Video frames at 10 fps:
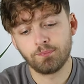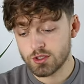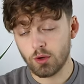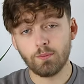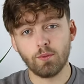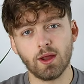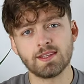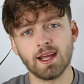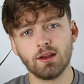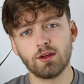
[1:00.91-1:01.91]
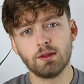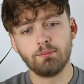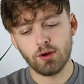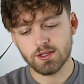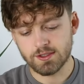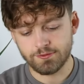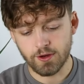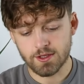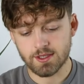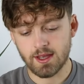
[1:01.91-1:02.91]
So going to take a look at the boxes
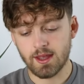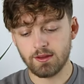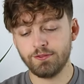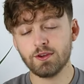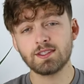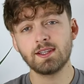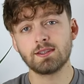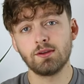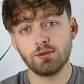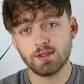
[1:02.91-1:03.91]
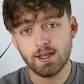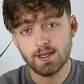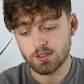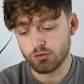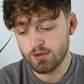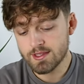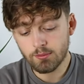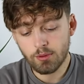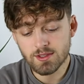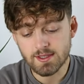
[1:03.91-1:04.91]
first, and the first thing to note is the retail
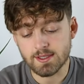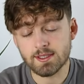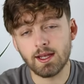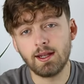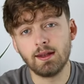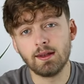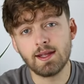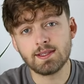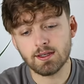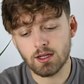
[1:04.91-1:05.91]
box is a slightly lighter